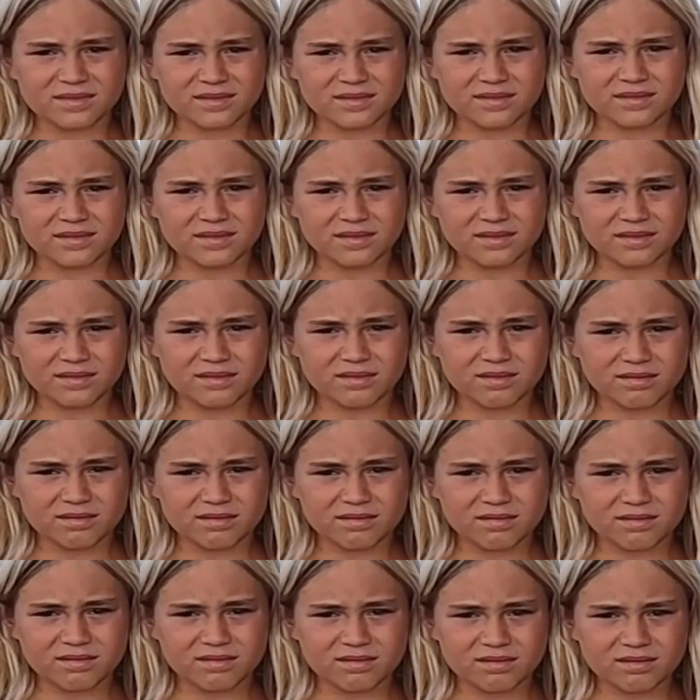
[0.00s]

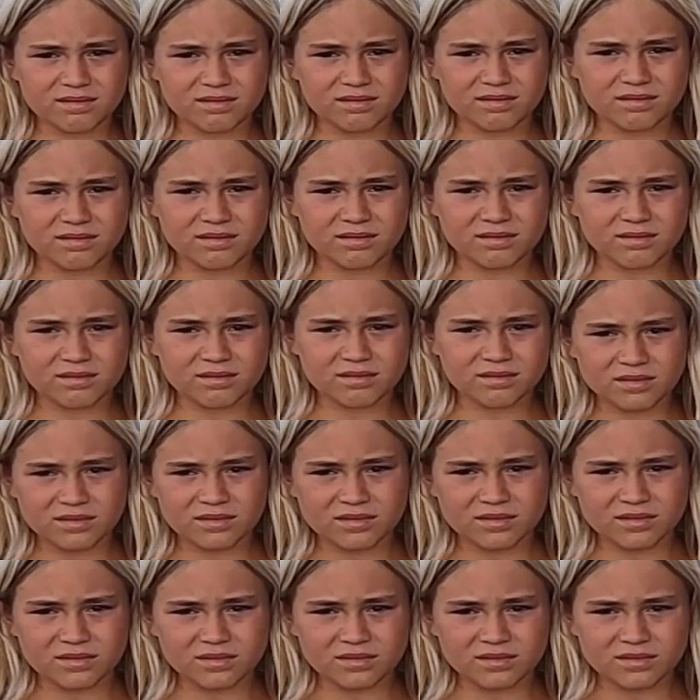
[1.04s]

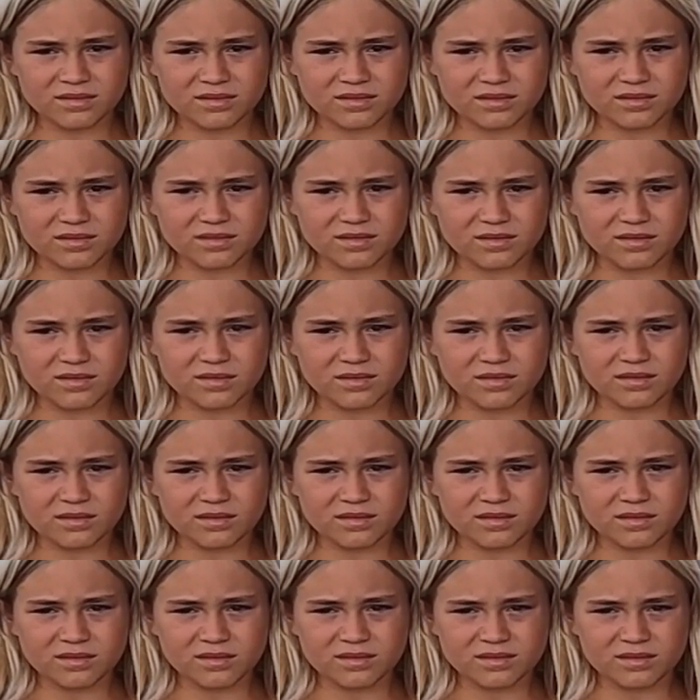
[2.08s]

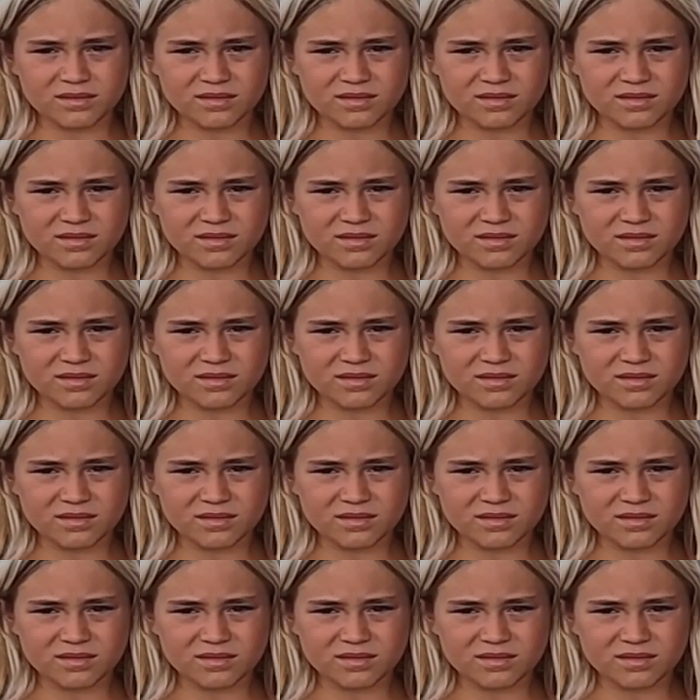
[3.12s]
The person shown says nothing.